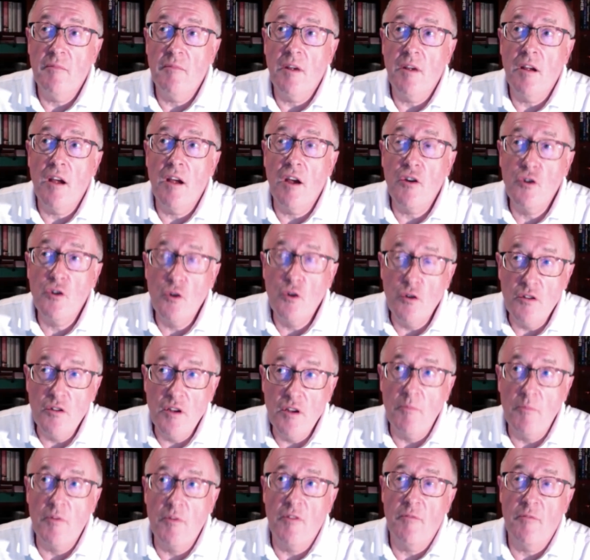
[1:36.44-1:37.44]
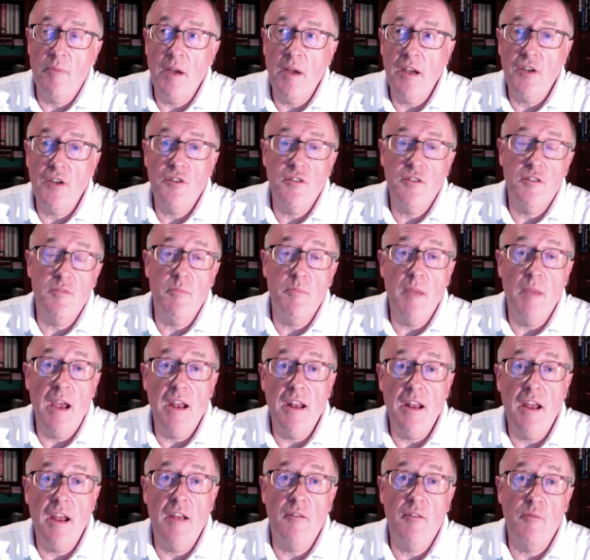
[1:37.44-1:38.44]
a good number of patients,
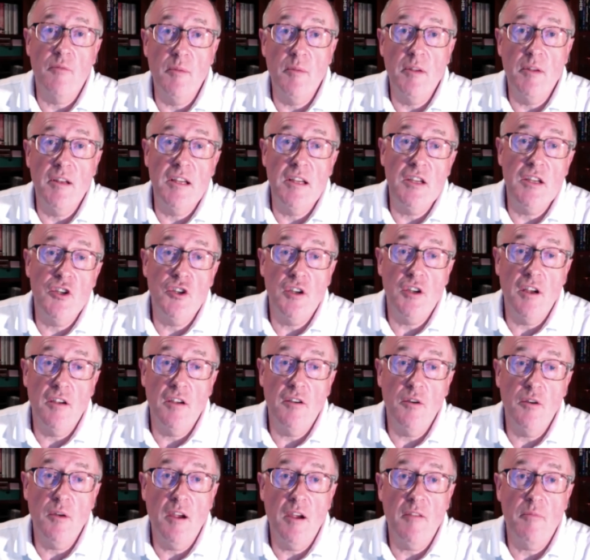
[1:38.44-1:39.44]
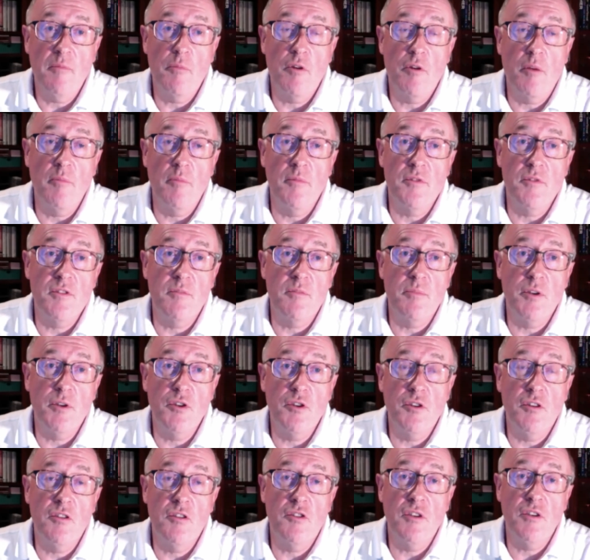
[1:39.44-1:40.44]
men and women each year, who have problems of
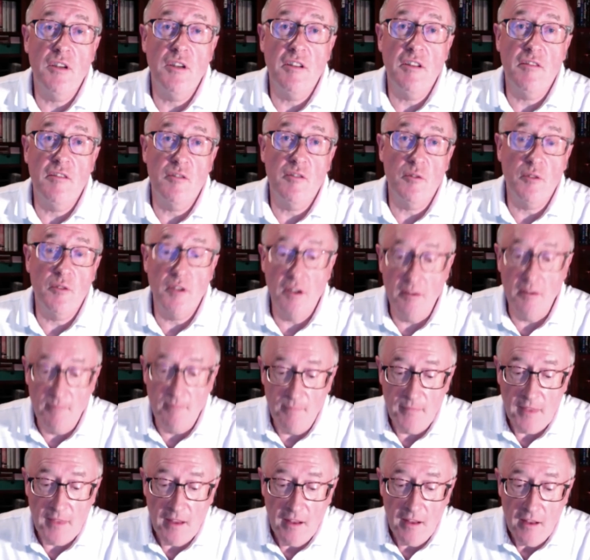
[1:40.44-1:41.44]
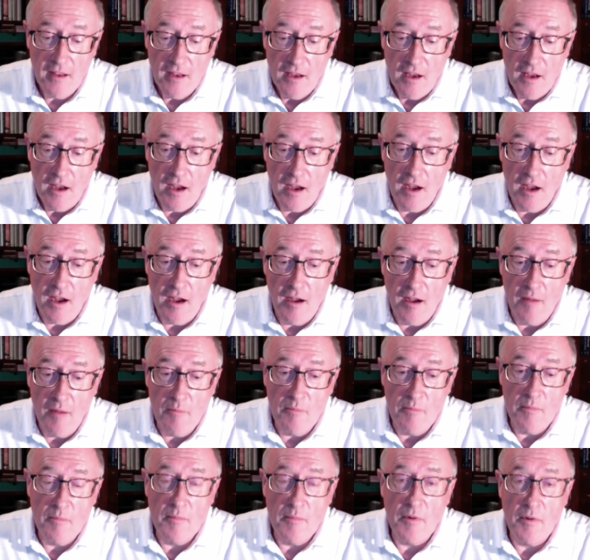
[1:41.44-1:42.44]
pituitary disorder.
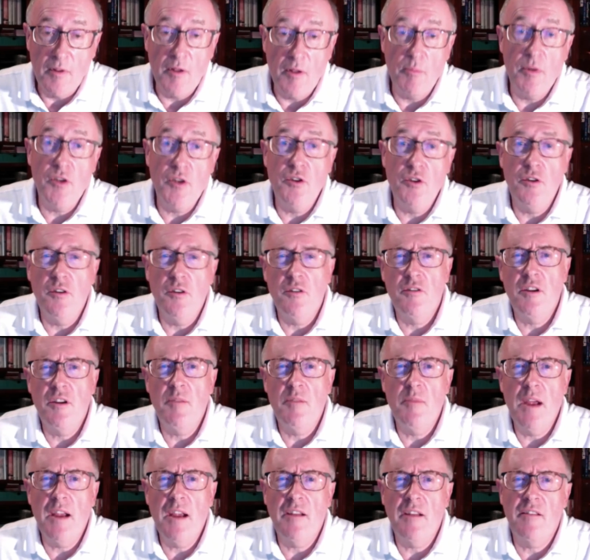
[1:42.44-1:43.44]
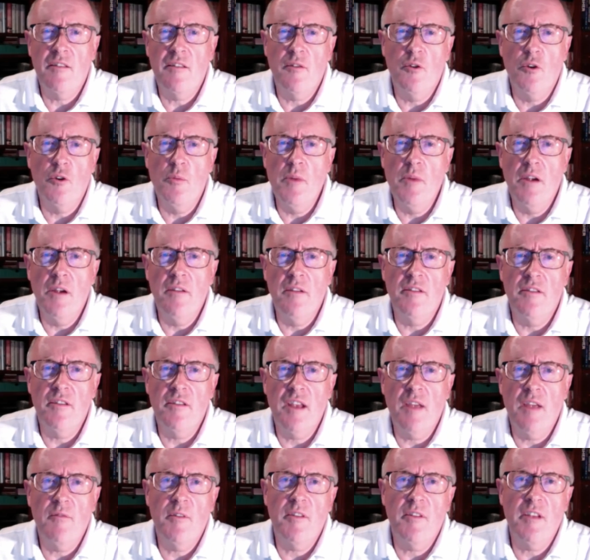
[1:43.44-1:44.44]
The pituitary makes the hormones
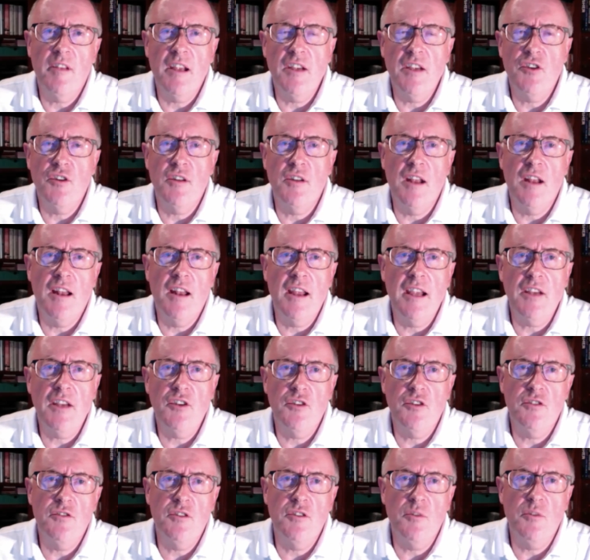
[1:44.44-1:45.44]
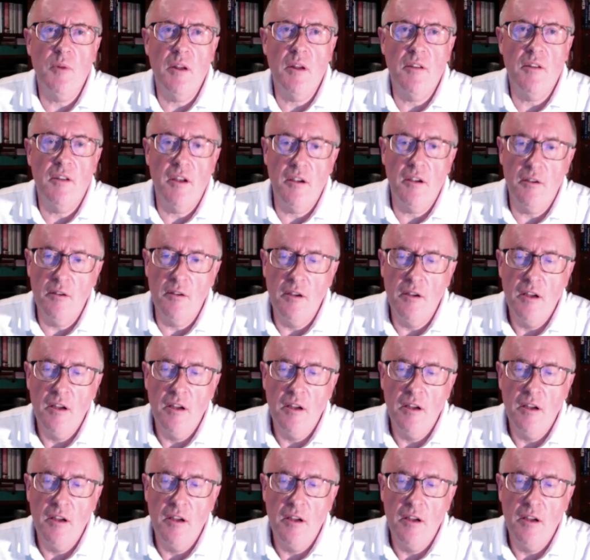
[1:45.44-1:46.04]
FSH and LH, as you well know,